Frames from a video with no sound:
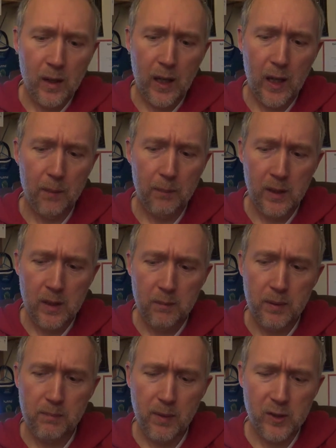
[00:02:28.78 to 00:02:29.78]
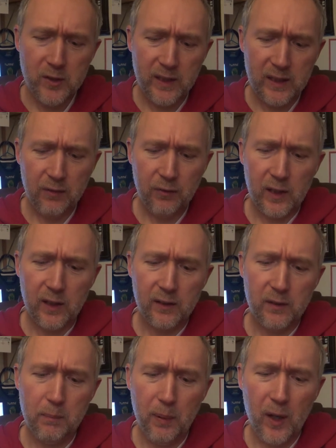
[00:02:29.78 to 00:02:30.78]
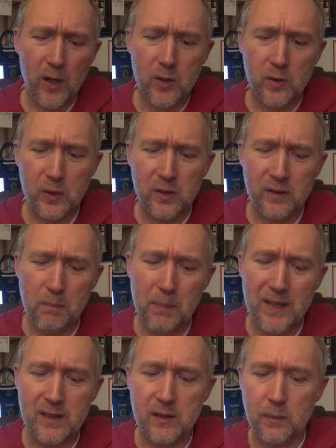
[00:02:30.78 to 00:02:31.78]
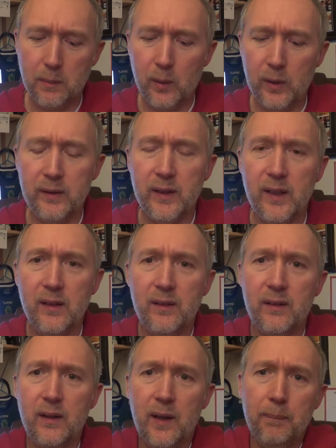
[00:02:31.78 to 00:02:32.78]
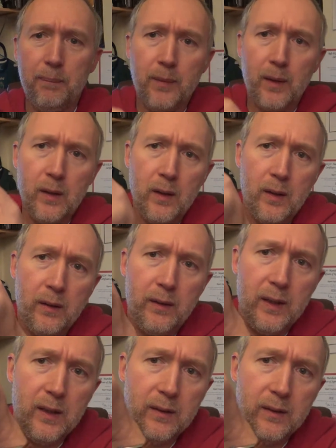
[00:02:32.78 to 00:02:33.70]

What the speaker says: But most significantly, I suppose, which is a bit disappointing, is the